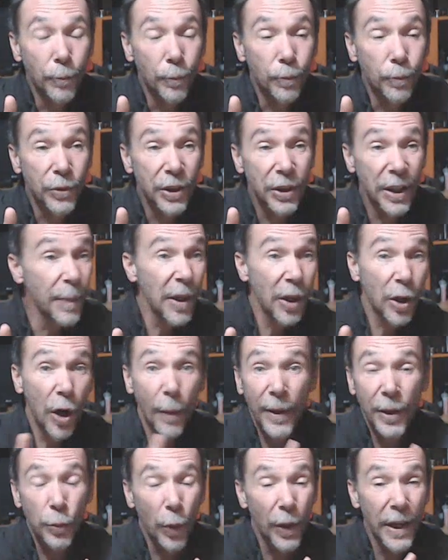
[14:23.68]
send me a
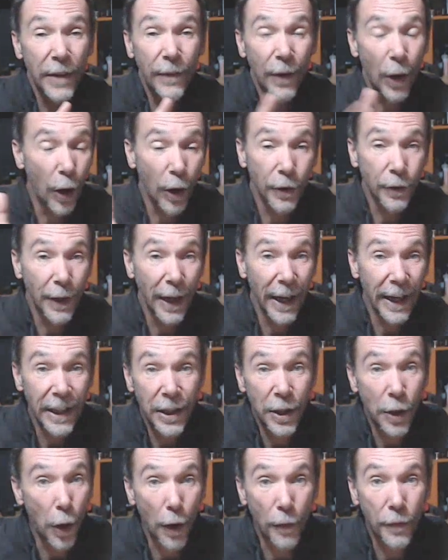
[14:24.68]
comment, whatever, on
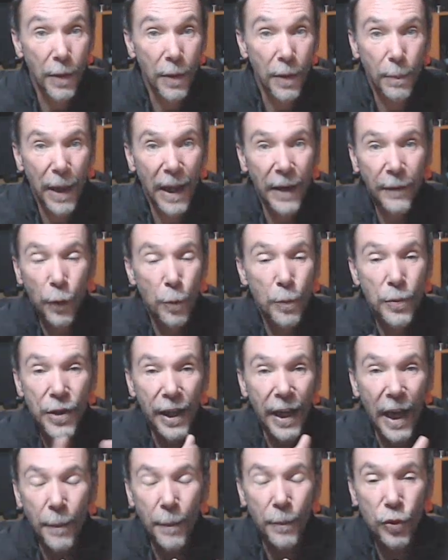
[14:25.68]
any of the platforms
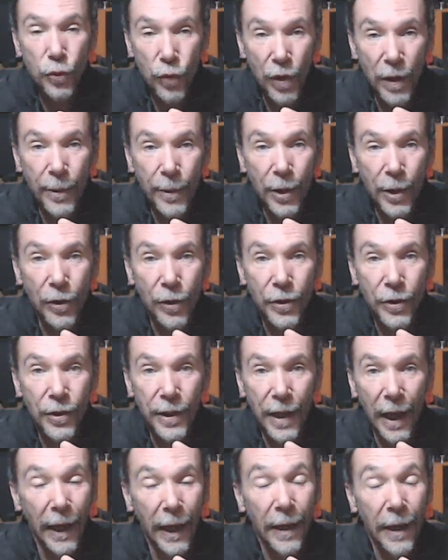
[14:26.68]
that I'm streaming on
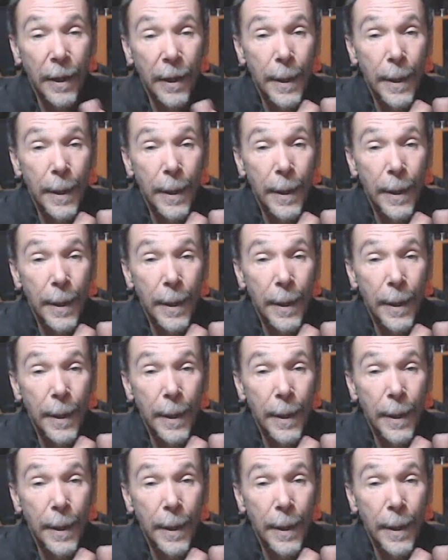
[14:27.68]
today,